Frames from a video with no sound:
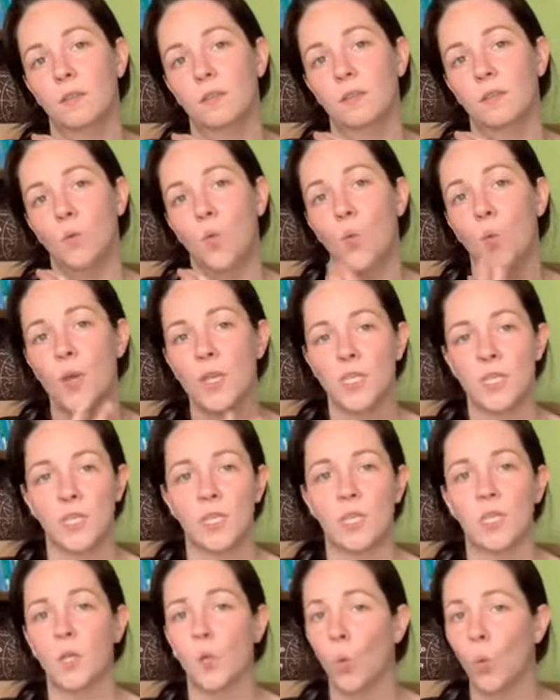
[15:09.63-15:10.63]

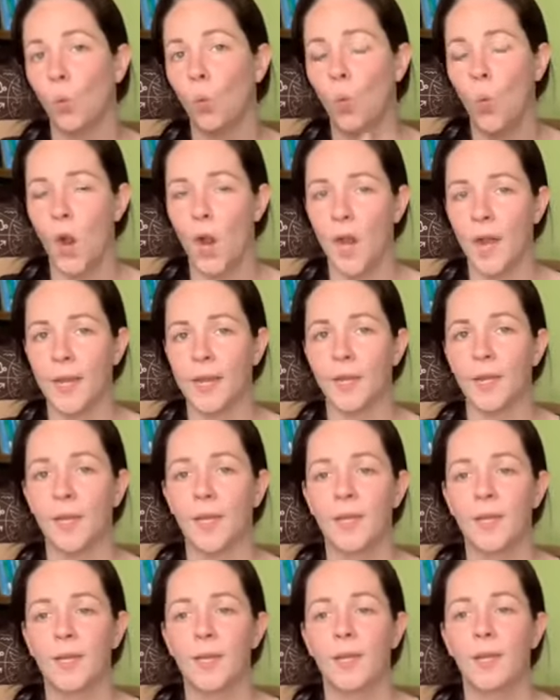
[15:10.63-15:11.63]
whiskey or wine
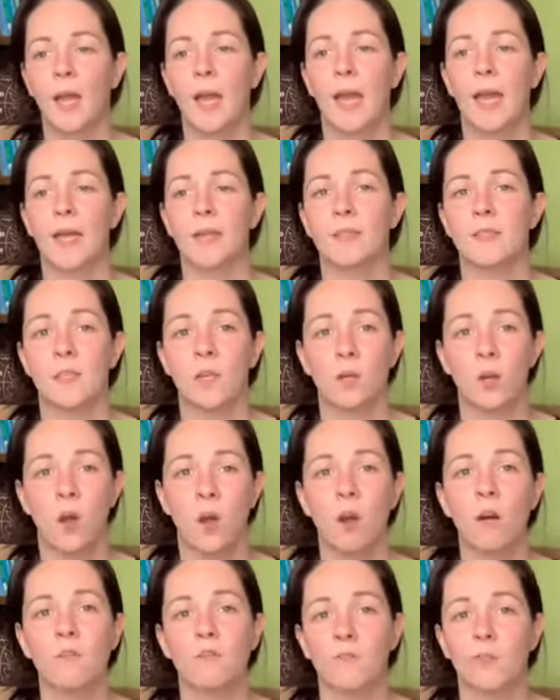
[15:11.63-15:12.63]
as an
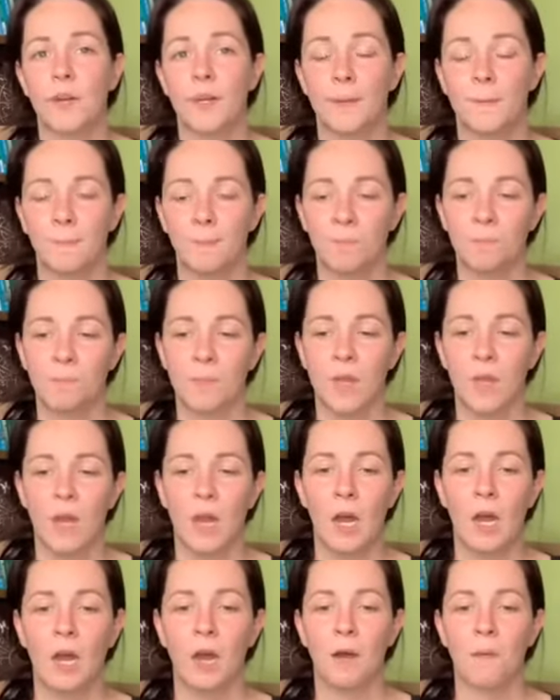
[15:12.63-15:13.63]
offering.
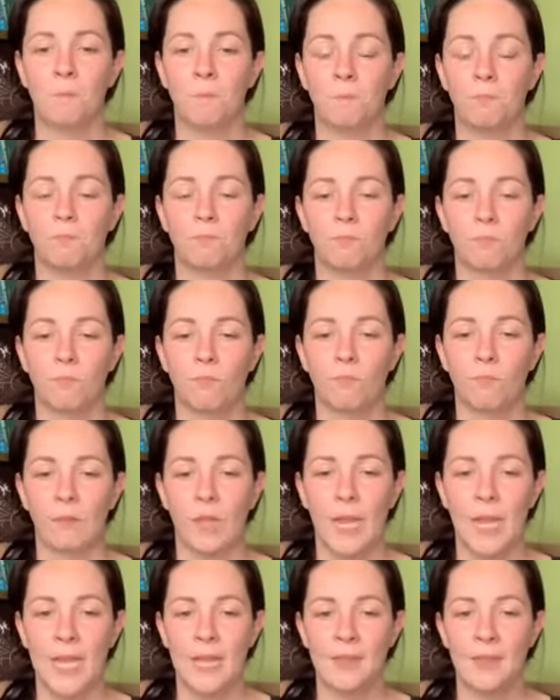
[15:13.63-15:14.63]

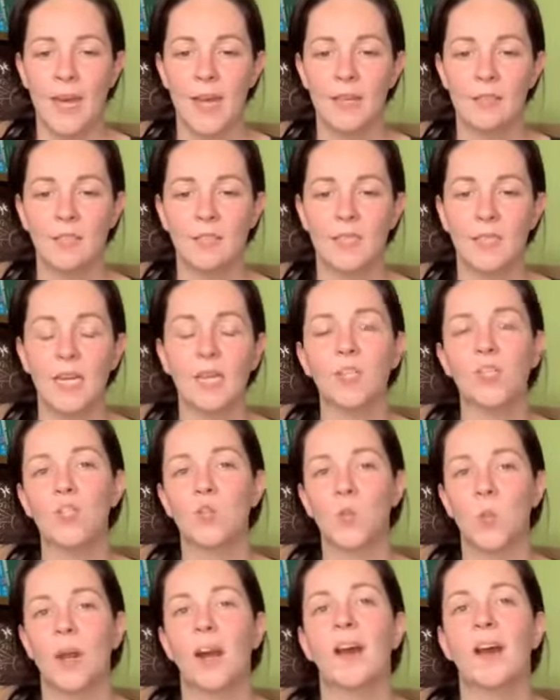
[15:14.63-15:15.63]
And that's just
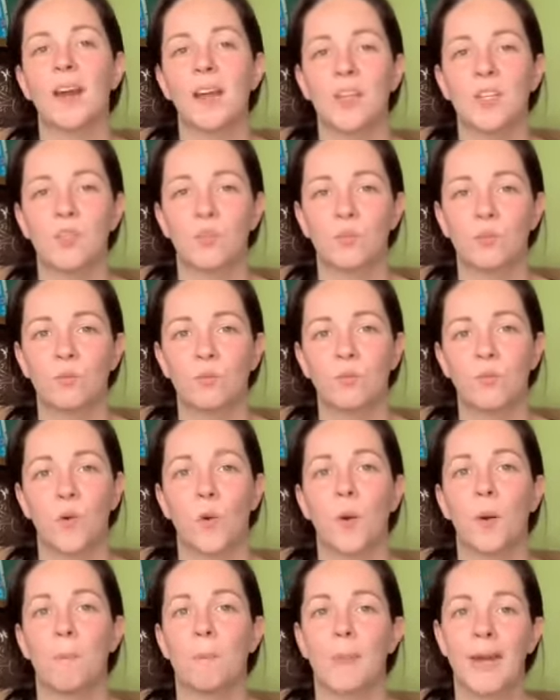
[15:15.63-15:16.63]
what I do
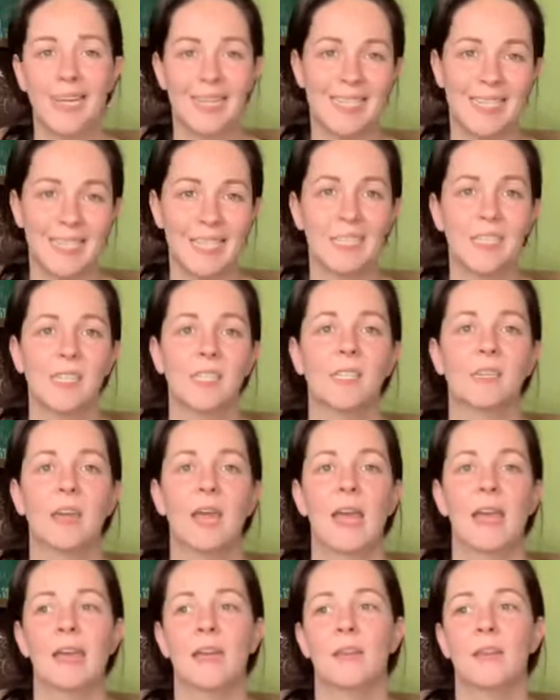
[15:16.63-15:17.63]
for my deity
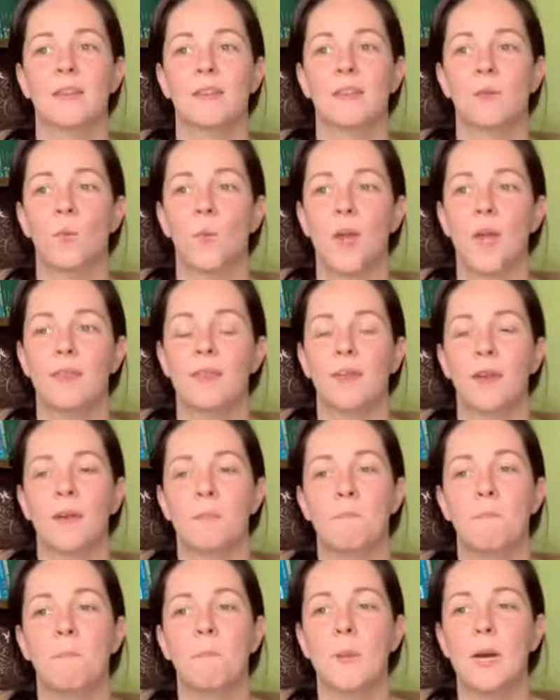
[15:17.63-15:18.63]
and the way that
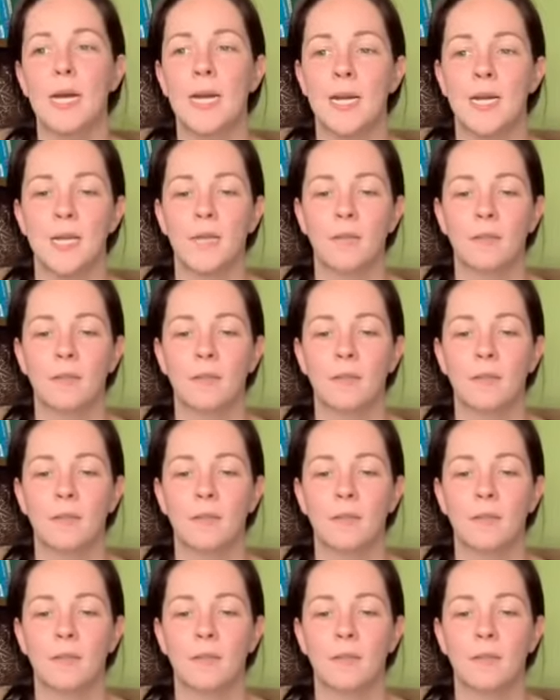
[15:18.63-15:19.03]
my